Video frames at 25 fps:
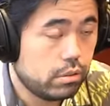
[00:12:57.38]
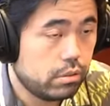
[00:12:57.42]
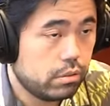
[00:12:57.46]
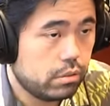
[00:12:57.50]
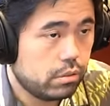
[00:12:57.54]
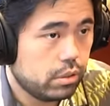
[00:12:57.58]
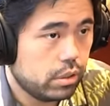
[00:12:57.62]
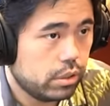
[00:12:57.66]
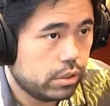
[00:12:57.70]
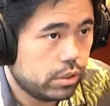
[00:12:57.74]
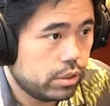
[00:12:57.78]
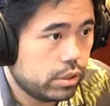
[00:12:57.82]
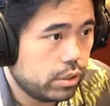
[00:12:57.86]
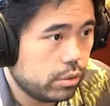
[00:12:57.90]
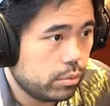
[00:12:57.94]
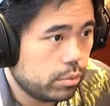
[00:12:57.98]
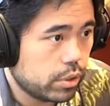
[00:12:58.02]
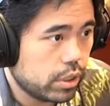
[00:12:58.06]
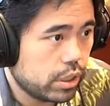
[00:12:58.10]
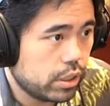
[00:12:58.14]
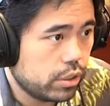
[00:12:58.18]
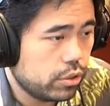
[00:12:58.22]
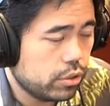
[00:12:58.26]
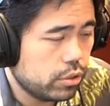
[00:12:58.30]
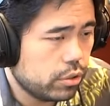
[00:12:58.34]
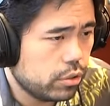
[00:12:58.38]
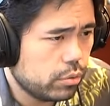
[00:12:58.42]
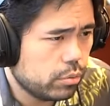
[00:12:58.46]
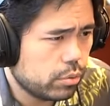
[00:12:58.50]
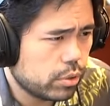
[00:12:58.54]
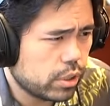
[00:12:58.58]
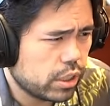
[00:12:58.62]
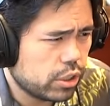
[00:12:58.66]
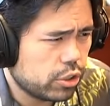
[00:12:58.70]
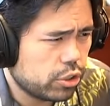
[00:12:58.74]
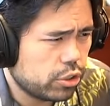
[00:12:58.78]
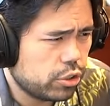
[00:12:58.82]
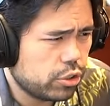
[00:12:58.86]
let's see what I do what
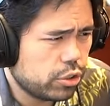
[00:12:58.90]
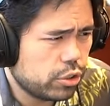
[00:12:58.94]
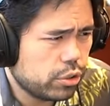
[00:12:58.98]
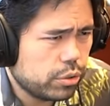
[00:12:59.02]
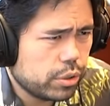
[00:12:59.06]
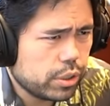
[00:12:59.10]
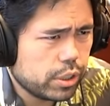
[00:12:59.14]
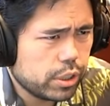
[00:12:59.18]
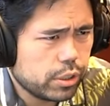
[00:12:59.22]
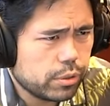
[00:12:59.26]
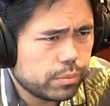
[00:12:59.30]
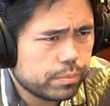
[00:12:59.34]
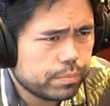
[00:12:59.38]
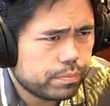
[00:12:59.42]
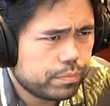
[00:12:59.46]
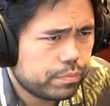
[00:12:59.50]
I should do here